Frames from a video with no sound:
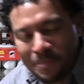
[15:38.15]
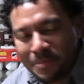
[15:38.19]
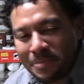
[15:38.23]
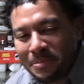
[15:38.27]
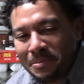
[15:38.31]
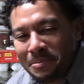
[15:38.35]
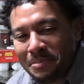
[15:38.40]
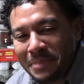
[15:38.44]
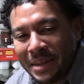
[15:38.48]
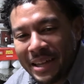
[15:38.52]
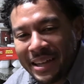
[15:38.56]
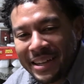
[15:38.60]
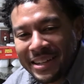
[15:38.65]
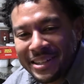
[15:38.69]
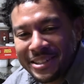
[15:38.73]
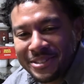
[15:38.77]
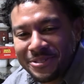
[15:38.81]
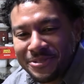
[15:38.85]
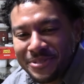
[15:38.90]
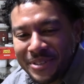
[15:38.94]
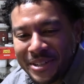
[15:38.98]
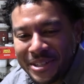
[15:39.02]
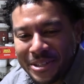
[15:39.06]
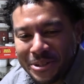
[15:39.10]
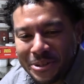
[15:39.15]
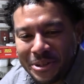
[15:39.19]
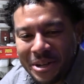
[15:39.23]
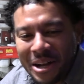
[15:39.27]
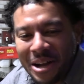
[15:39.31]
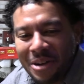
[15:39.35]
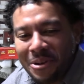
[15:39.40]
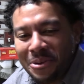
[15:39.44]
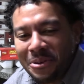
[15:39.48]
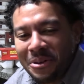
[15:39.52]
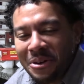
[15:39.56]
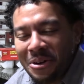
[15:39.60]
Man, it's funny
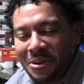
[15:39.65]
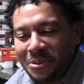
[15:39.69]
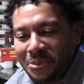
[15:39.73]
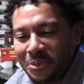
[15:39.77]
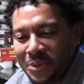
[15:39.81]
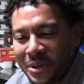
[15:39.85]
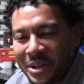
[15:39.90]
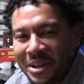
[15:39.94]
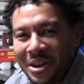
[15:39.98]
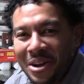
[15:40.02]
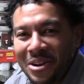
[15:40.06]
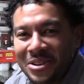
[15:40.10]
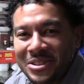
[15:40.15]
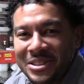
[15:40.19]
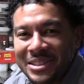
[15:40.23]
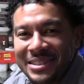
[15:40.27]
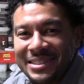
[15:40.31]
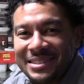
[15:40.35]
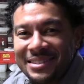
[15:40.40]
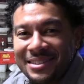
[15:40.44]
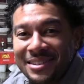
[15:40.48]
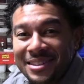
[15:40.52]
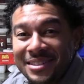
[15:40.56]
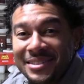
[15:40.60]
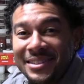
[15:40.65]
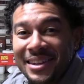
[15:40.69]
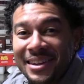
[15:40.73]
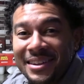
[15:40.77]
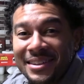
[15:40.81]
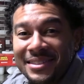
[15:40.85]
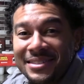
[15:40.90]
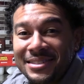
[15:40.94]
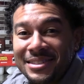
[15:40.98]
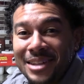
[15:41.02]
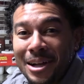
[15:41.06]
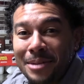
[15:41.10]
how we all just
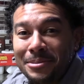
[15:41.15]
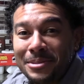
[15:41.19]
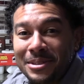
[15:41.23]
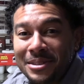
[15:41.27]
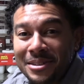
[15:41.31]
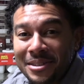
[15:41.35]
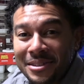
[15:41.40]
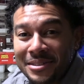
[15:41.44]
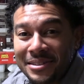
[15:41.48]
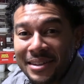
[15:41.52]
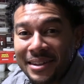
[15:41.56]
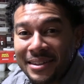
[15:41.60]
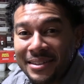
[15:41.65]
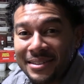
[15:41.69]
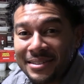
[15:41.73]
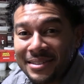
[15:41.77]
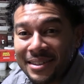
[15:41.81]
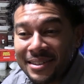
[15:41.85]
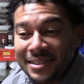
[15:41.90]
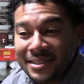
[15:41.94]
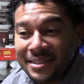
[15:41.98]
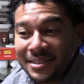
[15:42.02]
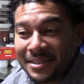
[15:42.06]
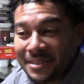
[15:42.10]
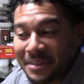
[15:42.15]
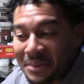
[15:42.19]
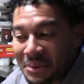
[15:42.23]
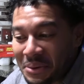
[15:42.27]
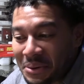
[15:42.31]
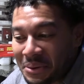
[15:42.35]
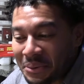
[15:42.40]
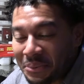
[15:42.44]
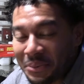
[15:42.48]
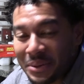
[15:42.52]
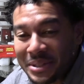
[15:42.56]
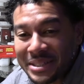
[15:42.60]
stopped and looked at each other.
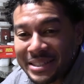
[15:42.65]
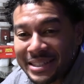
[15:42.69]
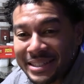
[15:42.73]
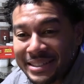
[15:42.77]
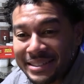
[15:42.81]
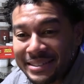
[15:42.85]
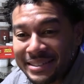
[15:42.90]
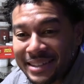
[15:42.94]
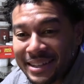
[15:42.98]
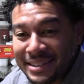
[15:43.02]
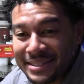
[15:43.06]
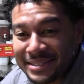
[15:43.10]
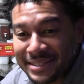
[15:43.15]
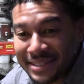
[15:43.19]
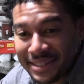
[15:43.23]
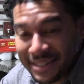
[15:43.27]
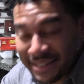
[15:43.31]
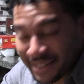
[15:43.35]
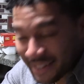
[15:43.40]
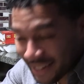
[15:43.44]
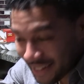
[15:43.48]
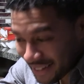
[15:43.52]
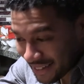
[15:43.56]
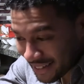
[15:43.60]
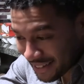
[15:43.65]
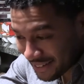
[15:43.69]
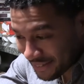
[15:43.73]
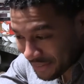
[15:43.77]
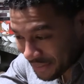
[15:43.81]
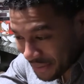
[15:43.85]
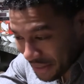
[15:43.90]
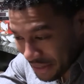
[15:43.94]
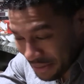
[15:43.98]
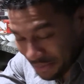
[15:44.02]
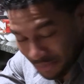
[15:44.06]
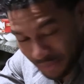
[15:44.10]
Once they said
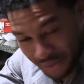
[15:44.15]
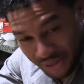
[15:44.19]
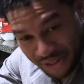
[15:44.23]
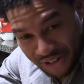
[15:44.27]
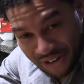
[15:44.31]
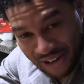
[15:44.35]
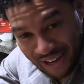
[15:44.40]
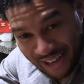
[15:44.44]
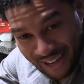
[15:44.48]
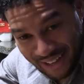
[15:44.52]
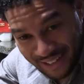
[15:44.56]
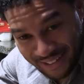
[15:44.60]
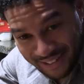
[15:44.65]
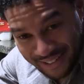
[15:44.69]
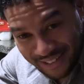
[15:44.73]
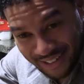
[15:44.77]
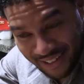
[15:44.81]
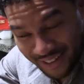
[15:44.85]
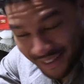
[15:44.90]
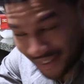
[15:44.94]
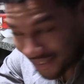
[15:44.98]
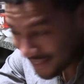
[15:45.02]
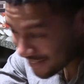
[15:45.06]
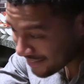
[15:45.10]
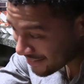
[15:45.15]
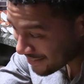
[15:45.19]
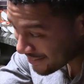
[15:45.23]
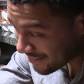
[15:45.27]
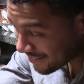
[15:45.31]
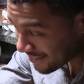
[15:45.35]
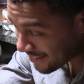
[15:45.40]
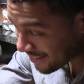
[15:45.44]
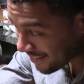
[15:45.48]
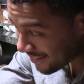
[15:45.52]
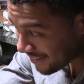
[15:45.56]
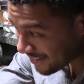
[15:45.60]
that, put our heads down,
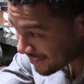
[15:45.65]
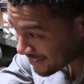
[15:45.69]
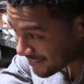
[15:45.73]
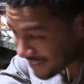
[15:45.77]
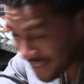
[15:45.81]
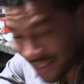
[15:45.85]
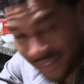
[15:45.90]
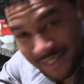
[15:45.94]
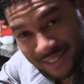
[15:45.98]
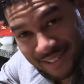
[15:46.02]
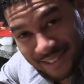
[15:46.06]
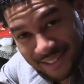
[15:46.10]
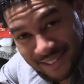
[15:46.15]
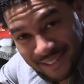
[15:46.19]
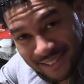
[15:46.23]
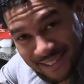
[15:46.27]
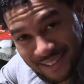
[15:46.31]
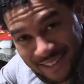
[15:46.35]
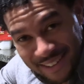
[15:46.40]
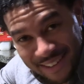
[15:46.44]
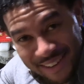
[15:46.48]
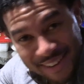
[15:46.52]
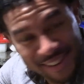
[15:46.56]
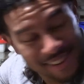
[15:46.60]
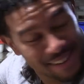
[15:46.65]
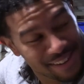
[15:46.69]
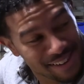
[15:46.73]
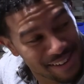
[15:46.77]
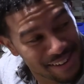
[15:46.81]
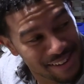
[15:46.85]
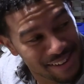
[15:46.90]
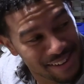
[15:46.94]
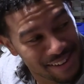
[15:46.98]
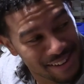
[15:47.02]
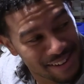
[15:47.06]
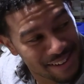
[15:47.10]
look at each other.
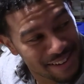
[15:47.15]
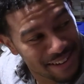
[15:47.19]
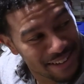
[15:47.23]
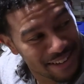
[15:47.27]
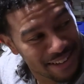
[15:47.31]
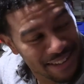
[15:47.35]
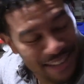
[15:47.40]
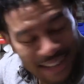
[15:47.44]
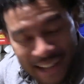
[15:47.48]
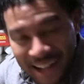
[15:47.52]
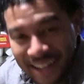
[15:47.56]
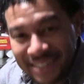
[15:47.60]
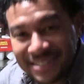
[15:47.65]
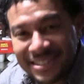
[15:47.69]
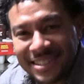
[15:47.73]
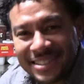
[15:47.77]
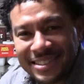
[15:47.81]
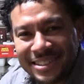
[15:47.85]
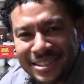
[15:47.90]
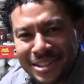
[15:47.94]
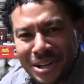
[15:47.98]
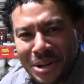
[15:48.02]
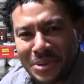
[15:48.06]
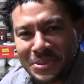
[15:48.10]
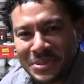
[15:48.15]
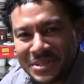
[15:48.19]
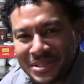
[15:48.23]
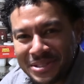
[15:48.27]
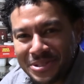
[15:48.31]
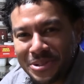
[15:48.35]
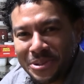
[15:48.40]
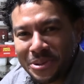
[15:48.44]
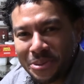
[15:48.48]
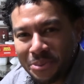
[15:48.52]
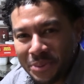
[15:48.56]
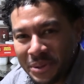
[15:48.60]
I think the coaches
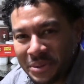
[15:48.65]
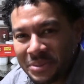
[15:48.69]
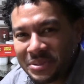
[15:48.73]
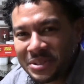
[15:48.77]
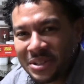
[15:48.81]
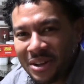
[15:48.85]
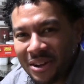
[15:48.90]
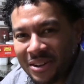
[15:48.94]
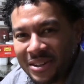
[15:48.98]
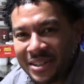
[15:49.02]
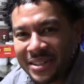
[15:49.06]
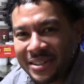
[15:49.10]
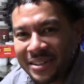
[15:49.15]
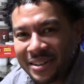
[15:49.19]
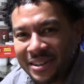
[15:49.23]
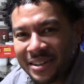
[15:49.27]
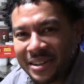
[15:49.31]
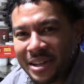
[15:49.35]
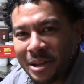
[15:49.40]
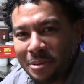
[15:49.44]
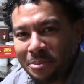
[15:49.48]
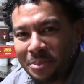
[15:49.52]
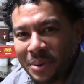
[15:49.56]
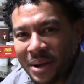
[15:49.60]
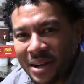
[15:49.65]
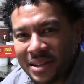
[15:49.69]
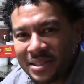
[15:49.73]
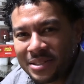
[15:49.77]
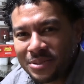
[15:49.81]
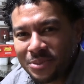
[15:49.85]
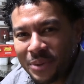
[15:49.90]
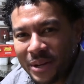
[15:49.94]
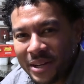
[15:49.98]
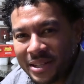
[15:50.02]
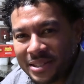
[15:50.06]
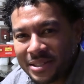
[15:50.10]
knew that we was all in there. They probably
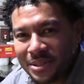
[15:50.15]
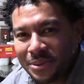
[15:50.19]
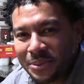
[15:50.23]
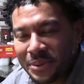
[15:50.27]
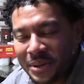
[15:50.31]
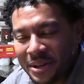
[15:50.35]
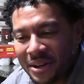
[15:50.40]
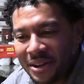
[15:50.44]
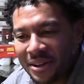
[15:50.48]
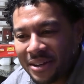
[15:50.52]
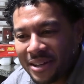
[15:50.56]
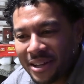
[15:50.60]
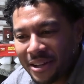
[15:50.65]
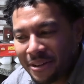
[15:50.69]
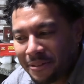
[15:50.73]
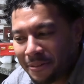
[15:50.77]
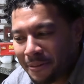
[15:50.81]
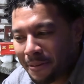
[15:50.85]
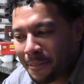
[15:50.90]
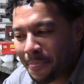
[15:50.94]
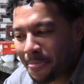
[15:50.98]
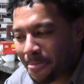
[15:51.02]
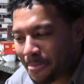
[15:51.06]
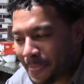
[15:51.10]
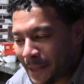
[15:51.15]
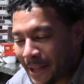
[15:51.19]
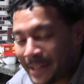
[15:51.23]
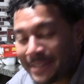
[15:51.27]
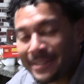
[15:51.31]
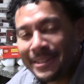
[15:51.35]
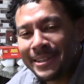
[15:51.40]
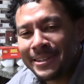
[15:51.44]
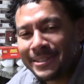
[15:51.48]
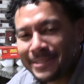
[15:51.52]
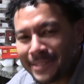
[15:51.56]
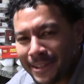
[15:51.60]
just waited till we all left. I
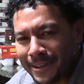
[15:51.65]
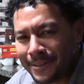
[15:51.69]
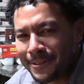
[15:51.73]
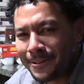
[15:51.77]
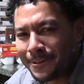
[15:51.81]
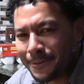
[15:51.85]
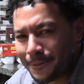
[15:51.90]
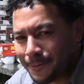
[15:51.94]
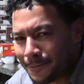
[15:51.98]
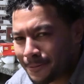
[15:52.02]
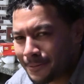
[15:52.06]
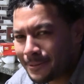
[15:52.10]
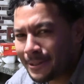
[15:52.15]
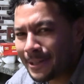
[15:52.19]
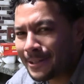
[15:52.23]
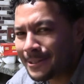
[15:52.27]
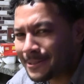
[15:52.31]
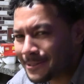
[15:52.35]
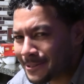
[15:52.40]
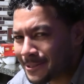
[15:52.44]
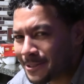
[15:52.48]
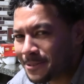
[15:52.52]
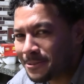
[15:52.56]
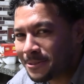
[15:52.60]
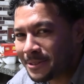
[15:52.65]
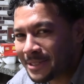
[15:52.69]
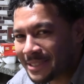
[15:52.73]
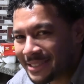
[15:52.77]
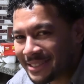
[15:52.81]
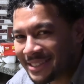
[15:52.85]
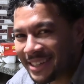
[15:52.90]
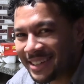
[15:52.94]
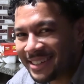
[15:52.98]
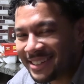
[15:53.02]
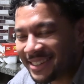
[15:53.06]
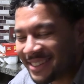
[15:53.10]
think they knew. They just didn't want
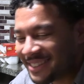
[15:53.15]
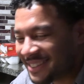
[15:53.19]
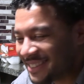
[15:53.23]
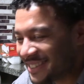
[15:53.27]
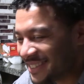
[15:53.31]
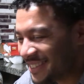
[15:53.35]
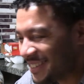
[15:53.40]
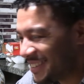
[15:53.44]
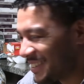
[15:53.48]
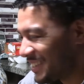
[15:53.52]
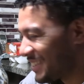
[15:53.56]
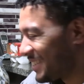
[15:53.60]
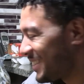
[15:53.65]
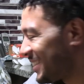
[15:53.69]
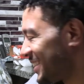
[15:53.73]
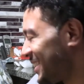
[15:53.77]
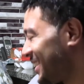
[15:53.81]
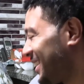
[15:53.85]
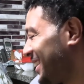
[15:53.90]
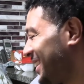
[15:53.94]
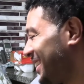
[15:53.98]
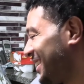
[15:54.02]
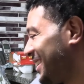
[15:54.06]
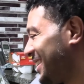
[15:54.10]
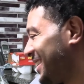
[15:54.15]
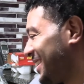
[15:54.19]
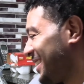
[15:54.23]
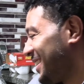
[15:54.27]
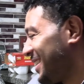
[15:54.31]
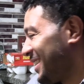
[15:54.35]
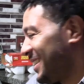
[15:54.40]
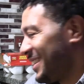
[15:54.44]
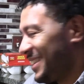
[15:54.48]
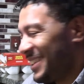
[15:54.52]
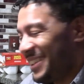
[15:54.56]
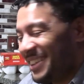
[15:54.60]
to say nothing.
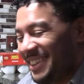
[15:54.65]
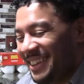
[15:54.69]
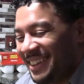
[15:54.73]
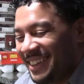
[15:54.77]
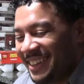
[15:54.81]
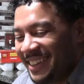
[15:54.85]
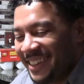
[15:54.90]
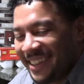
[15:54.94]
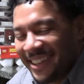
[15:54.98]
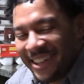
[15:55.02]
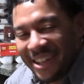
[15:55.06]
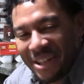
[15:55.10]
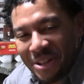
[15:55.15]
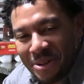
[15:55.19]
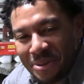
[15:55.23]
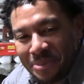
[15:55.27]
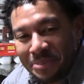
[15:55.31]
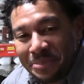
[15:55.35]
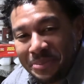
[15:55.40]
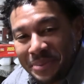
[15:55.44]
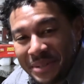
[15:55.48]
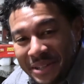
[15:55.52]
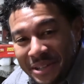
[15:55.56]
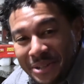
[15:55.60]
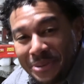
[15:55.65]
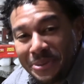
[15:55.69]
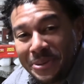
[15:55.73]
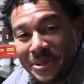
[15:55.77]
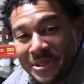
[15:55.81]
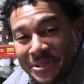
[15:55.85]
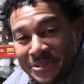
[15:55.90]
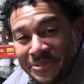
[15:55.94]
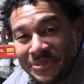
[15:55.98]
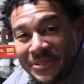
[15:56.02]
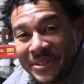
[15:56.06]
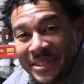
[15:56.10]
But it
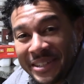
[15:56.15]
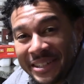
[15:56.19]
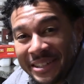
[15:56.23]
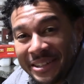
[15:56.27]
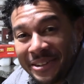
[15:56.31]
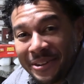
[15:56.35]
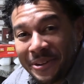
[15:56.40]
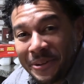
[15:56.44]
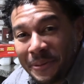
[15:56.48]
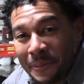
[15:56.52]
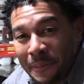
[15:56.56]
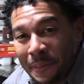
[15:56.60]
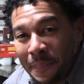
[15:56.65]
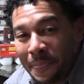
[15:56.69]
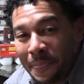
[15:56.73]
was funny though.